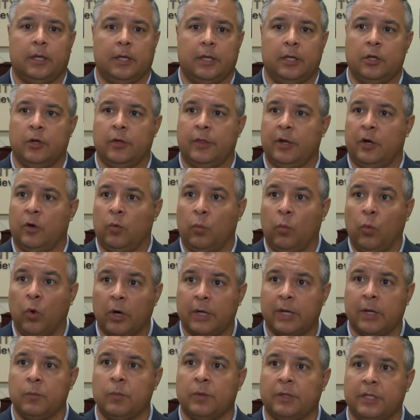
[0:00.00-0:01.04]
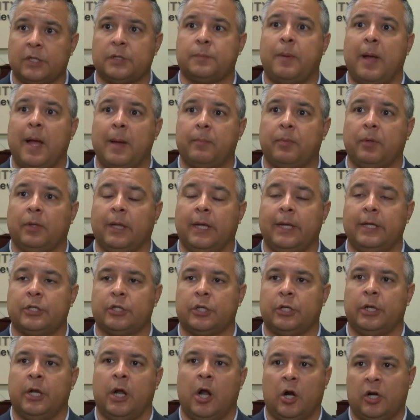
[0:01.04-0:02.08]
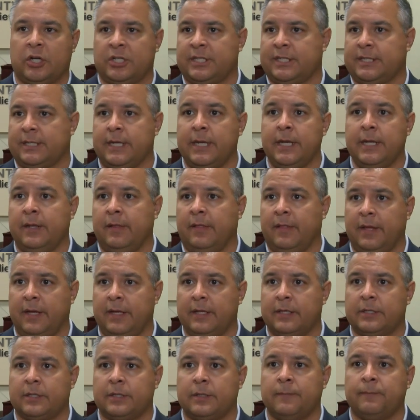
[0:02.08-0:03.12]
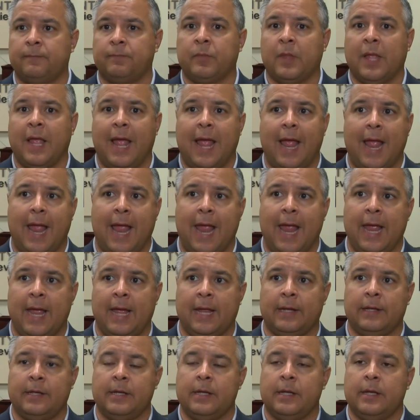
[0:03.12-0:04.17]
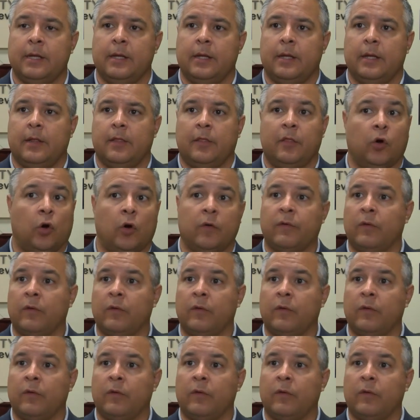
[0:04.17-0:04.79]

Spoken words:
that are working with this population are seeing this, and they're